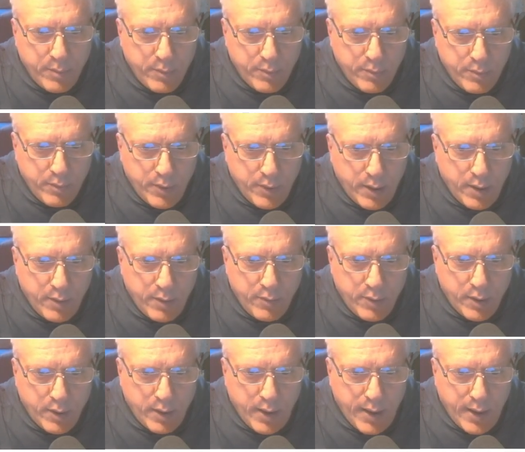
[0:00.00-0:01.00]

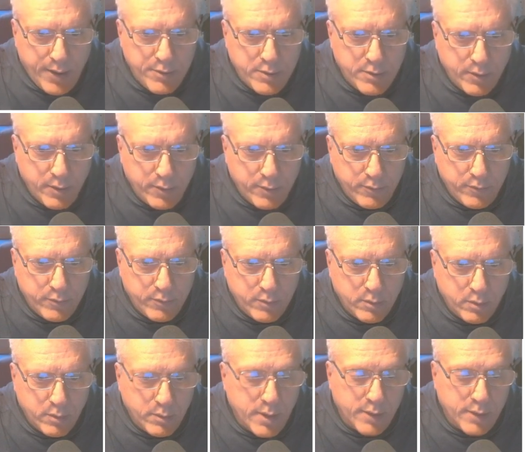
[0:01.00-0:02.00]
the edge of this,
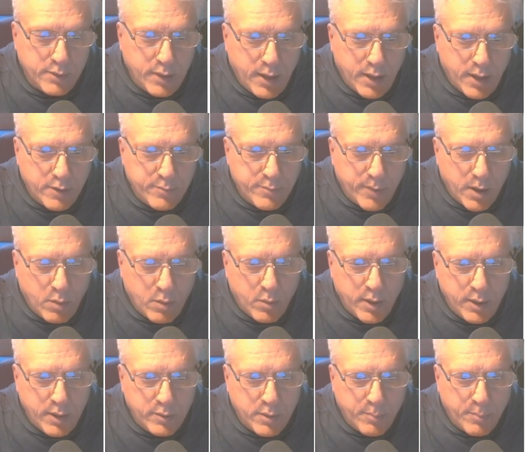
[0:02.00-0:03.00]
or not the edge, but I want
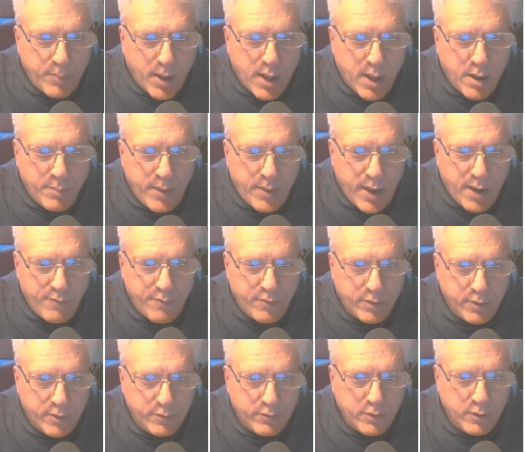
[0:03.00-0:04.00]
to hit the bottom half of
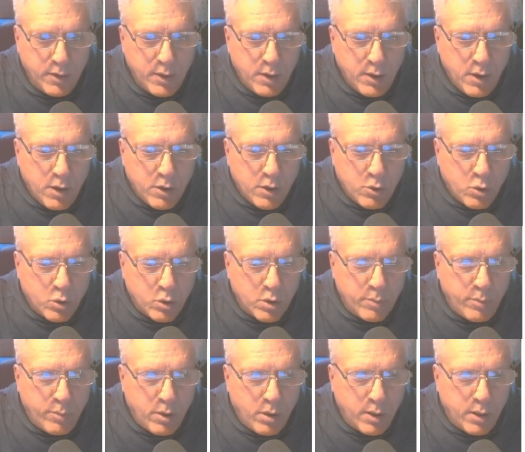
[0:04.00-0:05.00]
this corner
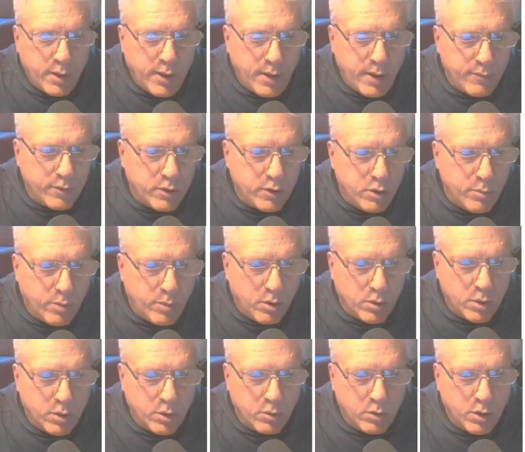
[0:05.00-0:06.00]
ball and have the cue ball
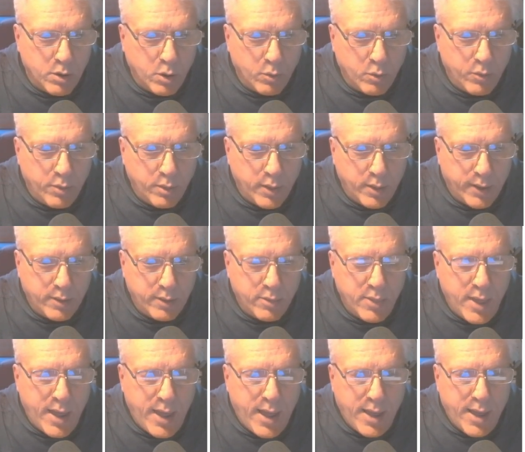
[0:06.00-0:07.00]
go like
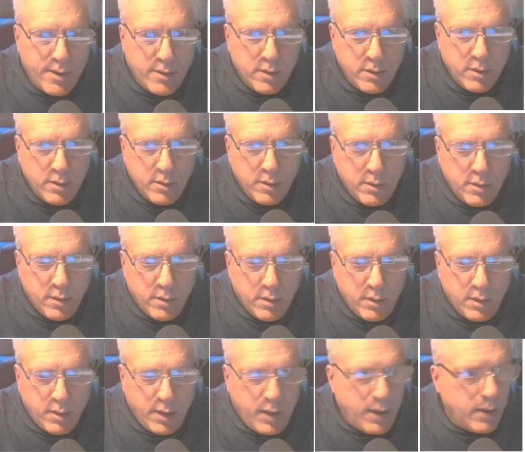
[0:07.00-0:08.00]
that.
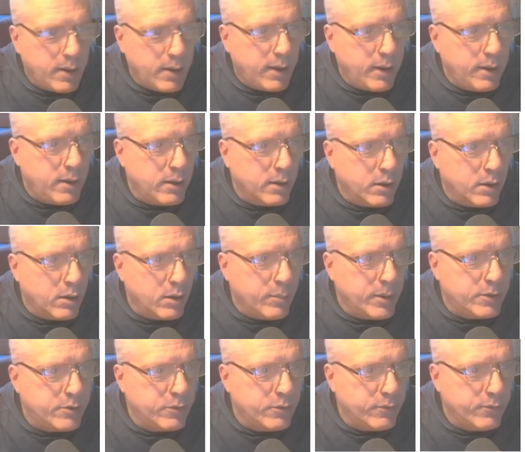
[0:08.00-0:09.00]
And I hit it a little
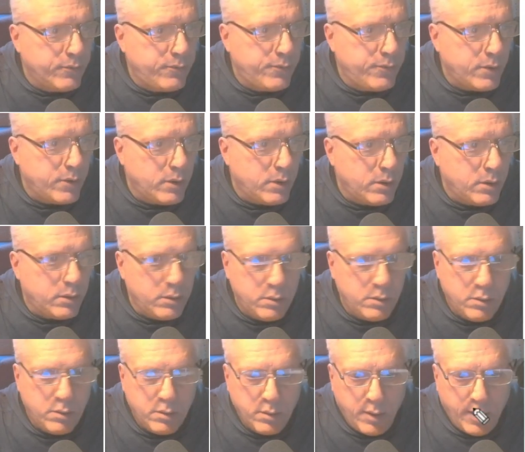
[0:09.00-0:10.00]
bit too full.
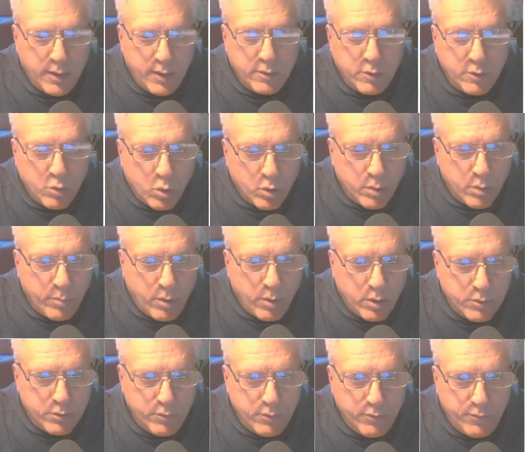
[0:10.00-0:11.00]
I hit the corner ball
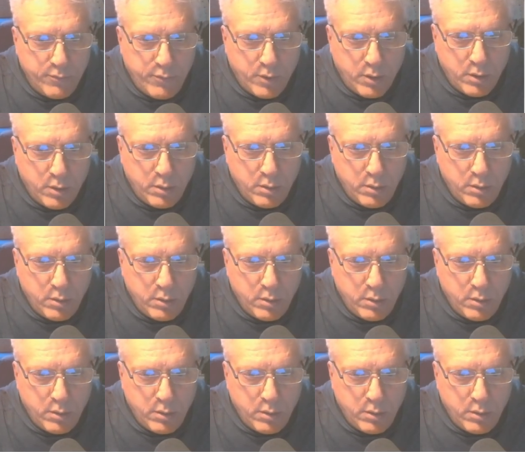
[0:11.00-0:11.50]
too full.